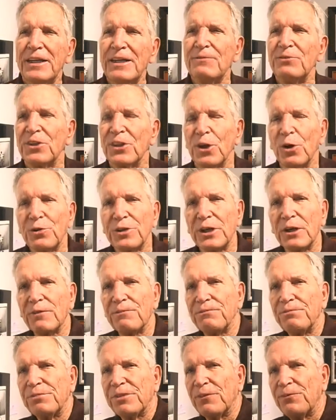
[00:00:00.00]
even though
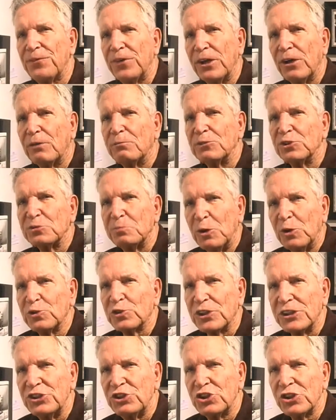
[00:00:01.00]
the film was
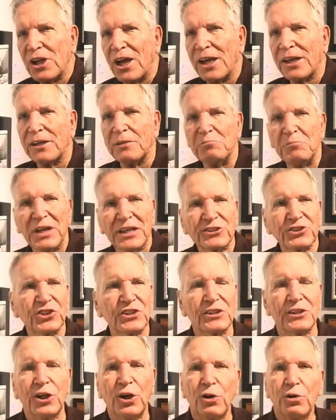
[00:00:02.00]
mostly shot in
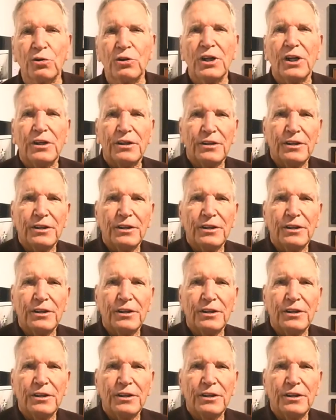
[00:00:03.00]
Mexico,